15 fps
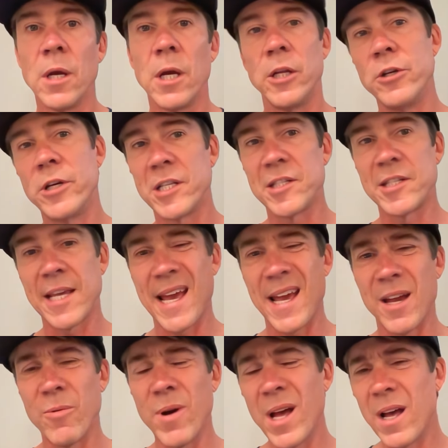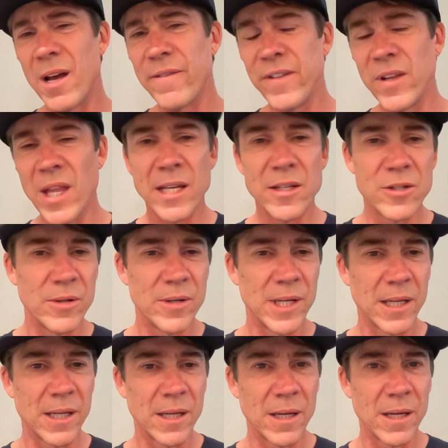and you can say, well, I feel like
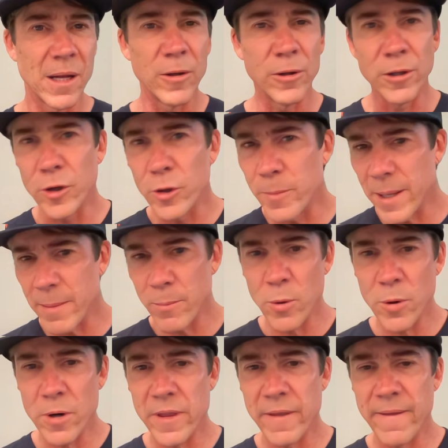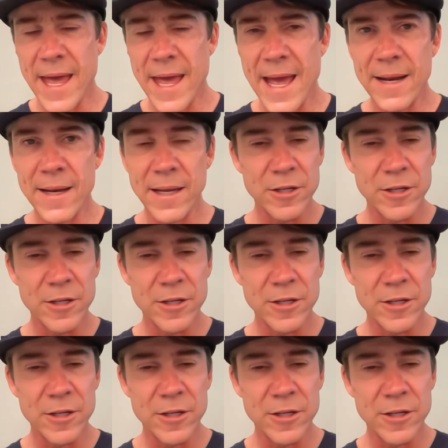doing a little bit more than that.